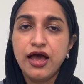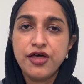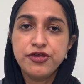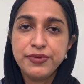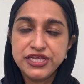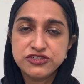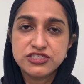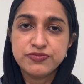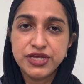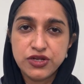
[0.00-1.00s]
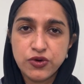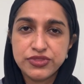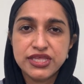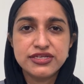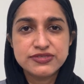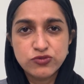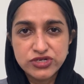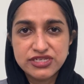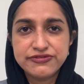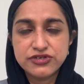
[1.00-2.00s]
Other patients may note that it's more
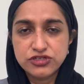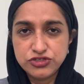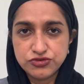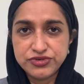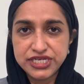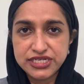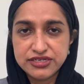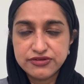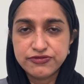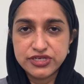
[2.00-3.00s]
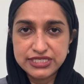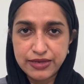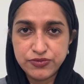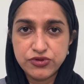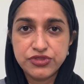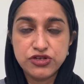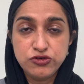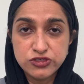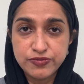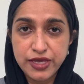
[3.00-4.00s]
difficult to read. For example, the
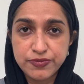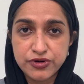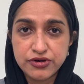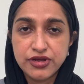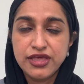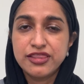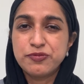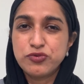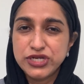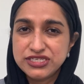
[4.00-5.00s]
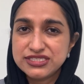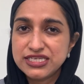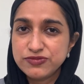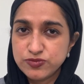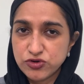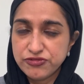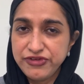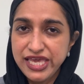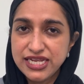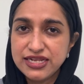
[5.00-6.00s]
newspaper, the print seems more
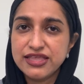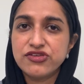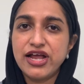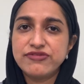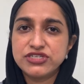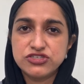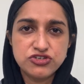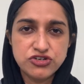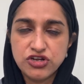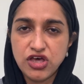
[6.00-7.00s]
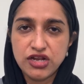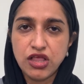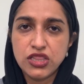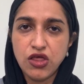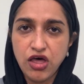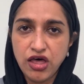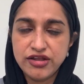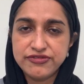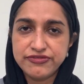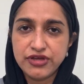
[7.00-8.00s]
faded and they're having to turn on a lot
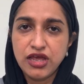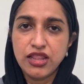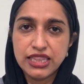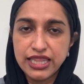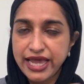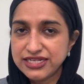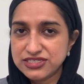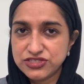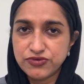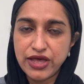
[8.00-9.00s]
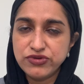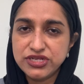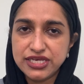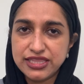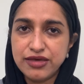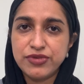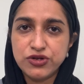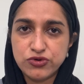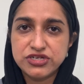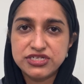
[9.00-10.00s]
of light surrounding them in
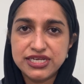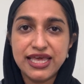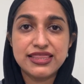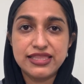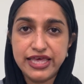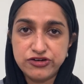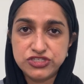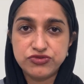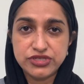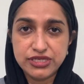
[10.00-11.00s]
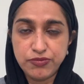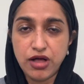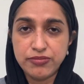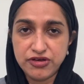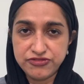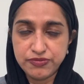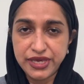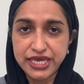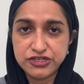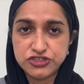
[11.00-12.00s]
order to get the letters to really pop off the
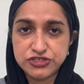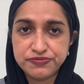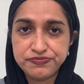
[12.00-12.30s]
page.